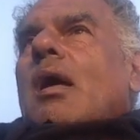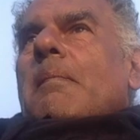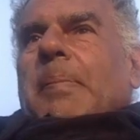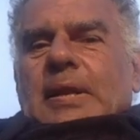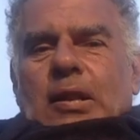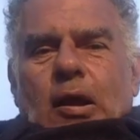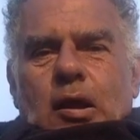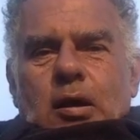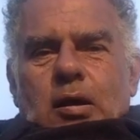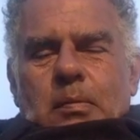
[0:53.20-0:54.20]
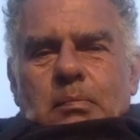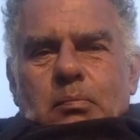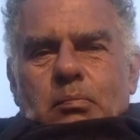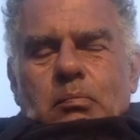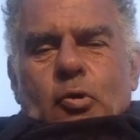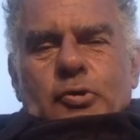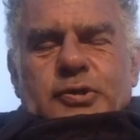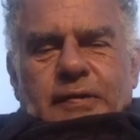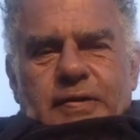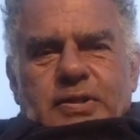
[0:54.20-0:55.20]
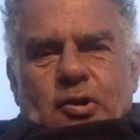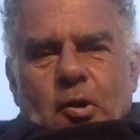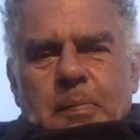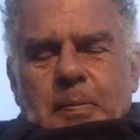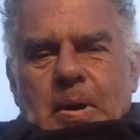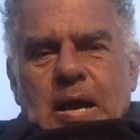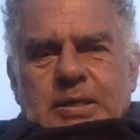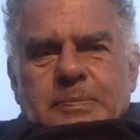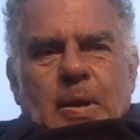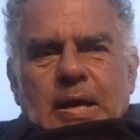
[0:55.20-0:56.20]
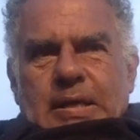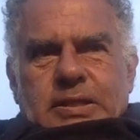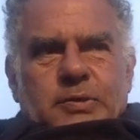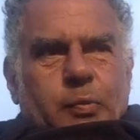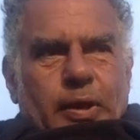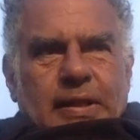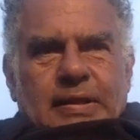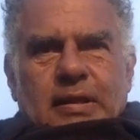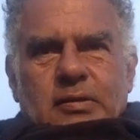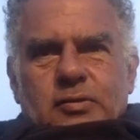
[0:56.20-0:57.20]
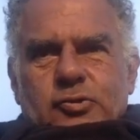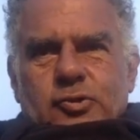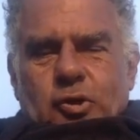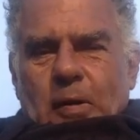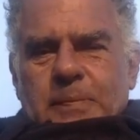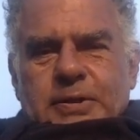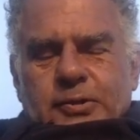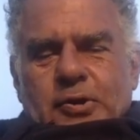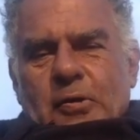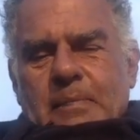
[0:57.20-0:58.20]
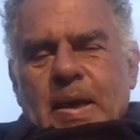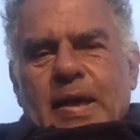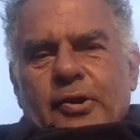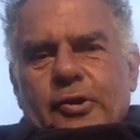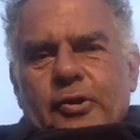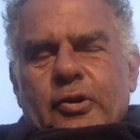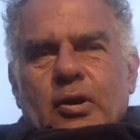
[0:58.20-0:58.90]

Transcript: But most of us are compromised by this, with jobs that don't matter,